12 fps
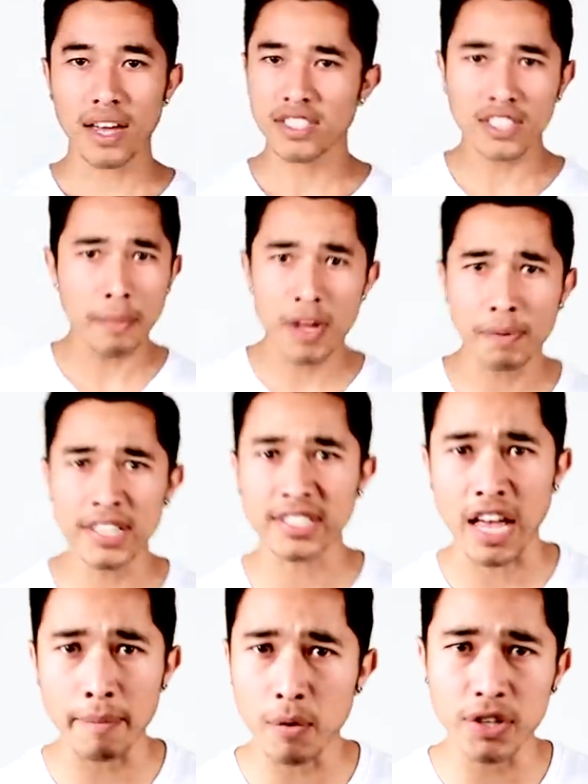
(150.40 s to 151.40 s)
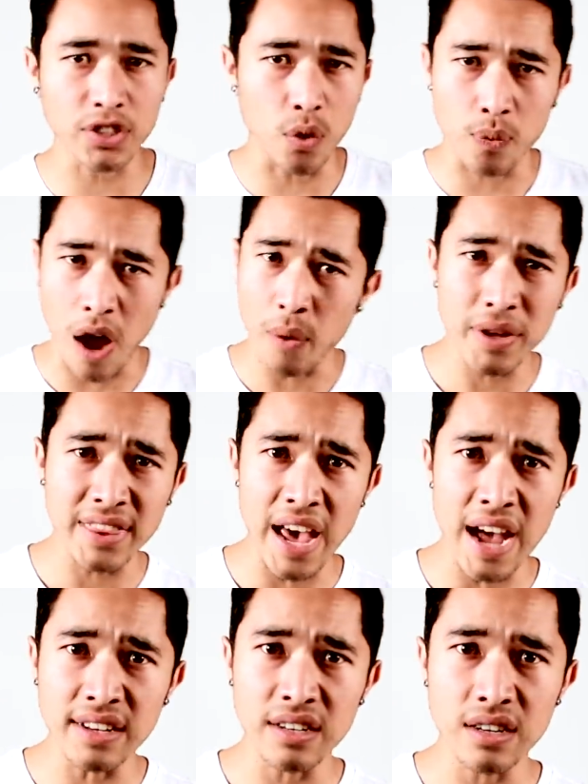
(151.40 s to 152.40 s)
Can somebody please tell me what's so wrong with
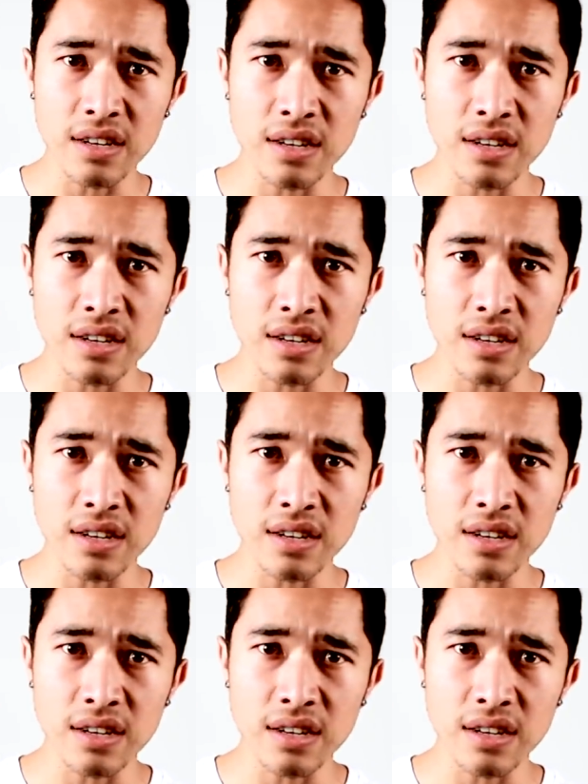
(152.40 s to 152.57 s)
that?